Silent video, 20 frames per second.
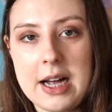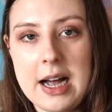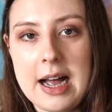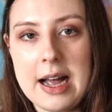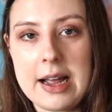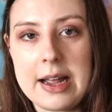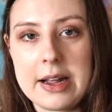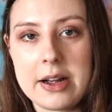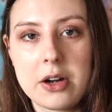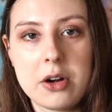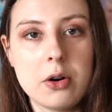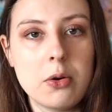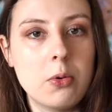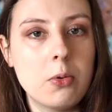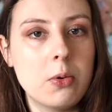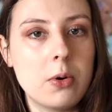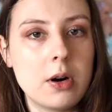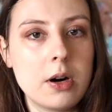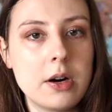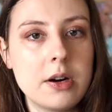hike
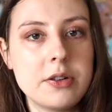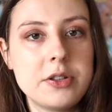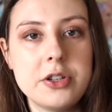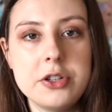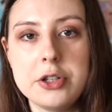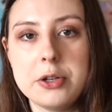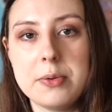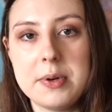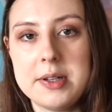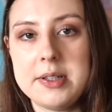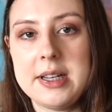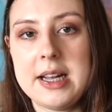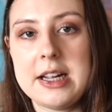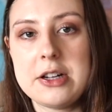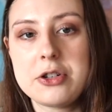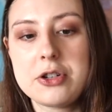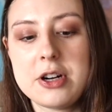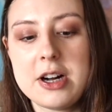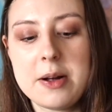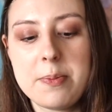or to do a day
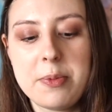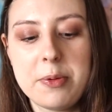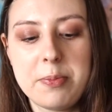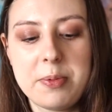trip.